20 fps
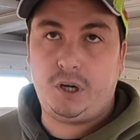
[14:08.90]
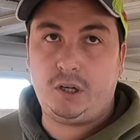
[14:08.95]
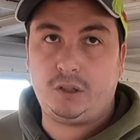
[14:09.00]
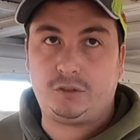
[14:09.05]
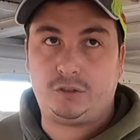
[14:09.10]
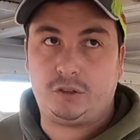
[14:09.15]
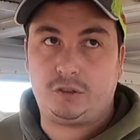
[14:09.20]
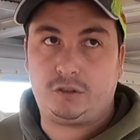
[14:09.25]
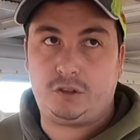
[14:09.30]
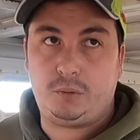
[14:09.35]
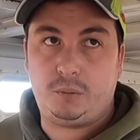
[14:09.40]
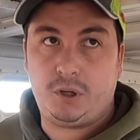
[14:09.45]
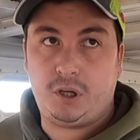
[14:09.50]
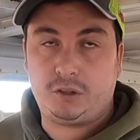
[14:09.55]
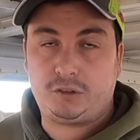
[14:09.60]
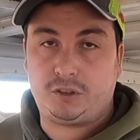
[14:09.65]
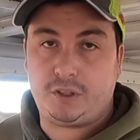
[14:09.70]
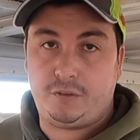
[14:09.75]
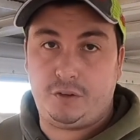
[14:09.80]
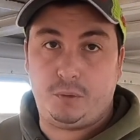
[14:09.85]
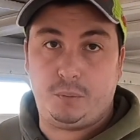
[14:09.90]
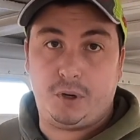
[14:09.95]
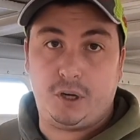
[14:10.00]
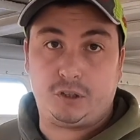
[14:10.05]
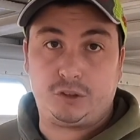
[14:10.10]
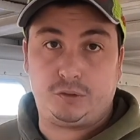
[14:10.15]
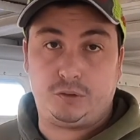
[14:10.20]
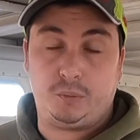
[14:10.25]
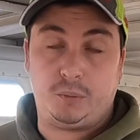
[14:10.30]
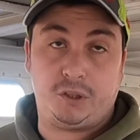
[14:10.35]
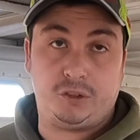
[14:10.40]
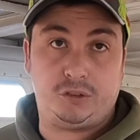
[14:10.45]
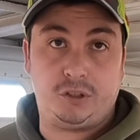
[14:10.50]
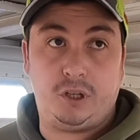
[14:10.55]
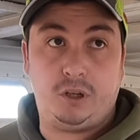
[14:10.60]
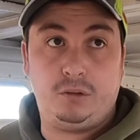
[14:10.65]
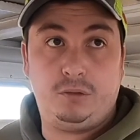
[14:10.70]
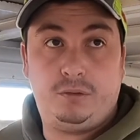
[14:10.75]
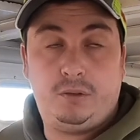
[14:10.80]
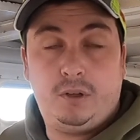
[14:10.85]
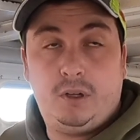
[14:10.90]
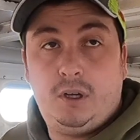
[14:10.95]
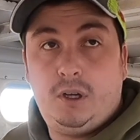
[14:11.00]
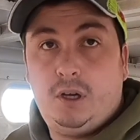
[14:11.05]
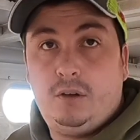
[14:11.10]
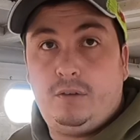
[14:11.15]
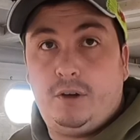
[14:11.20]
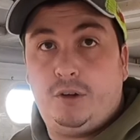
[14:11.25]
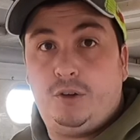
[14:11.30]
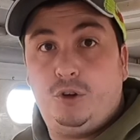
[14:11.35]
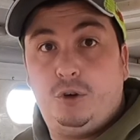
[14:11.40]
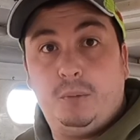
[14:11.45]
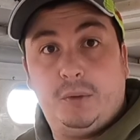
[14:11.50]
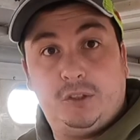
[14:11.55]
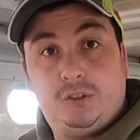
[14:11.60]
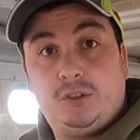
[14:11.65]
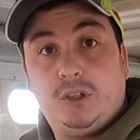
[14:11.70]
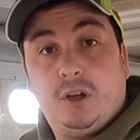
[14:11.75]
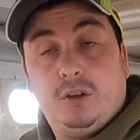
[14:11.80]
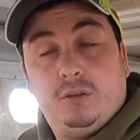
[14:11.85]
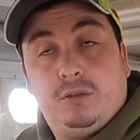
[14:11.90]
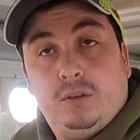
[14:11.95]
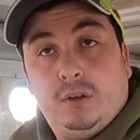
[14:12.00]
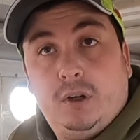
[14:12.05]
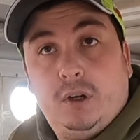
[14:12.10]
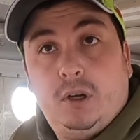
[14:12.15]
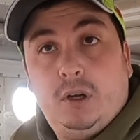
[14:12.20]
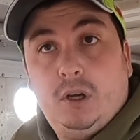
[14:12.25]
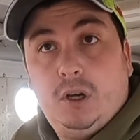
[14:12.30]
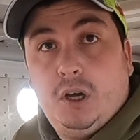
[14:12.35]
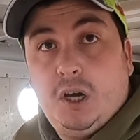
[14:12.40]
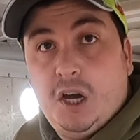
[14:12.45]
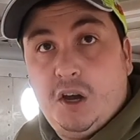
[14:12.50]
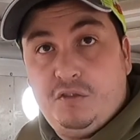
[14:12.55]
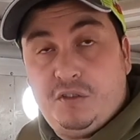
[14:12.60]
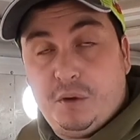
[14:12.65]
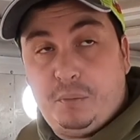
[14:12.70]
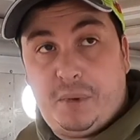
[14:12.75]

$60, $70 for myself if I do it myself. If